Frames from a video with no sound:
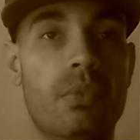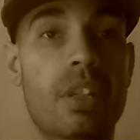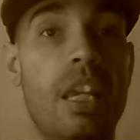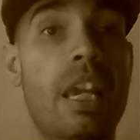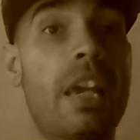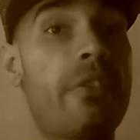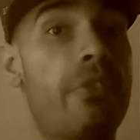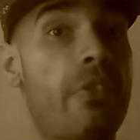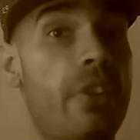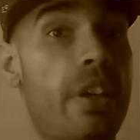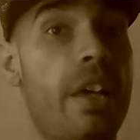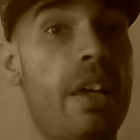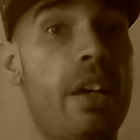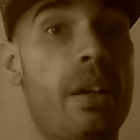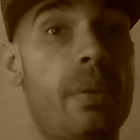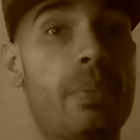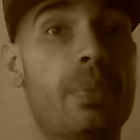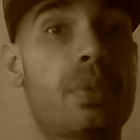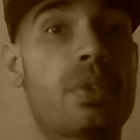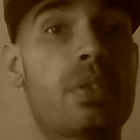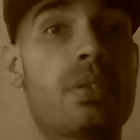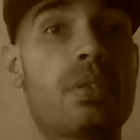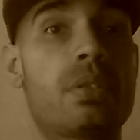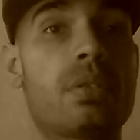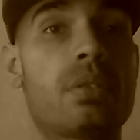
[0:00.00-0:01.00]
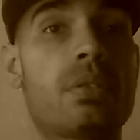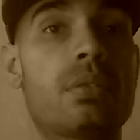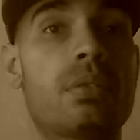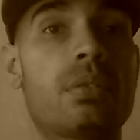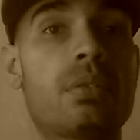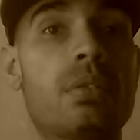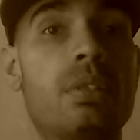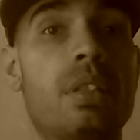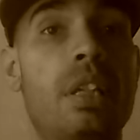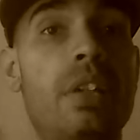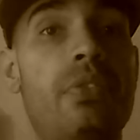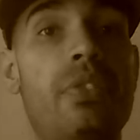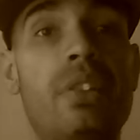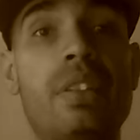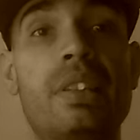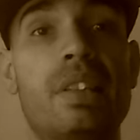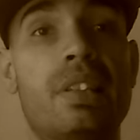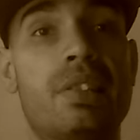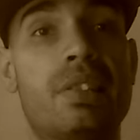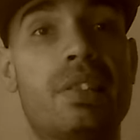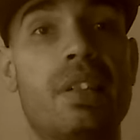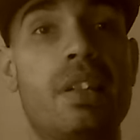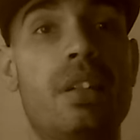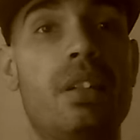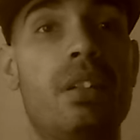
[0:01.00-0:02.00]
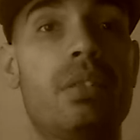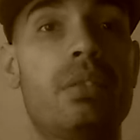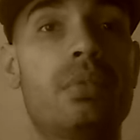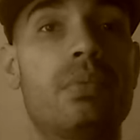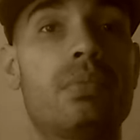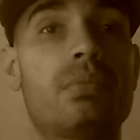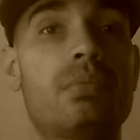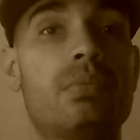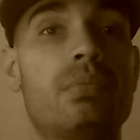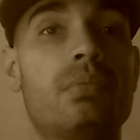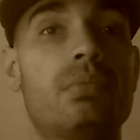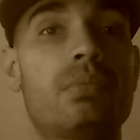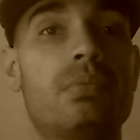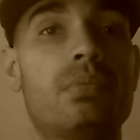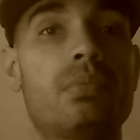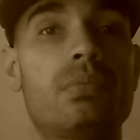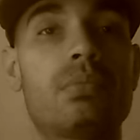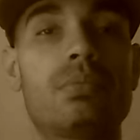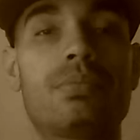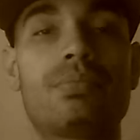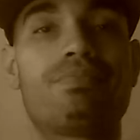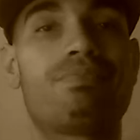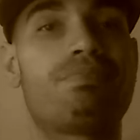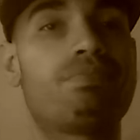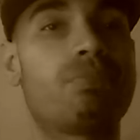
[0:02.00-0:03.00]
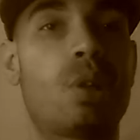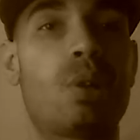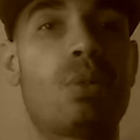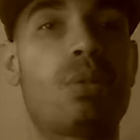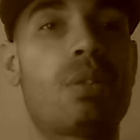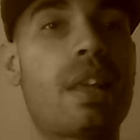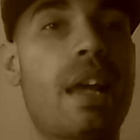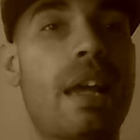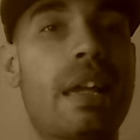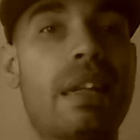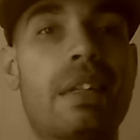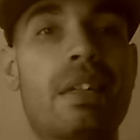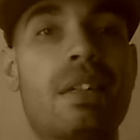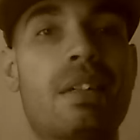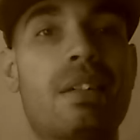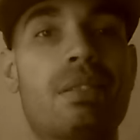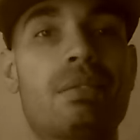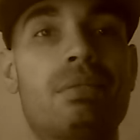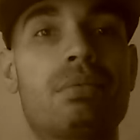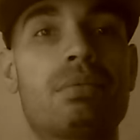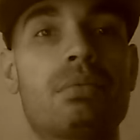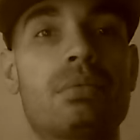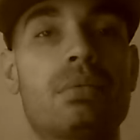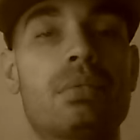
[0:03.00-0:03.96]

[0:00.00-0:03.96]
if it helps. If it doesn't help, don't like it.